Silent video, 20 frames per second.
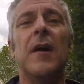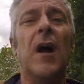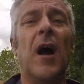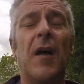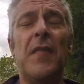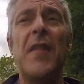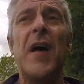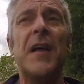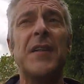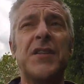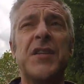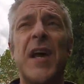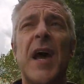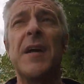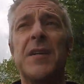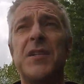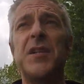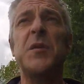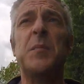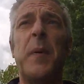and that
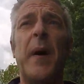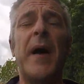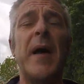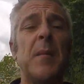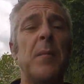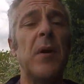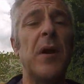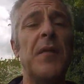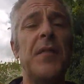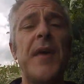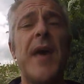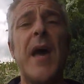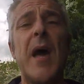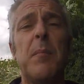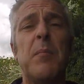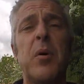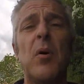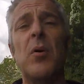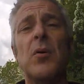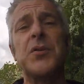tax is payable at the
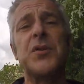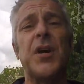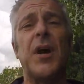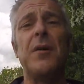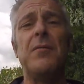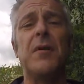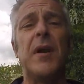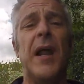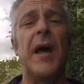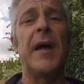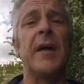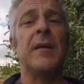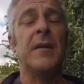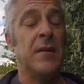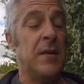airport only,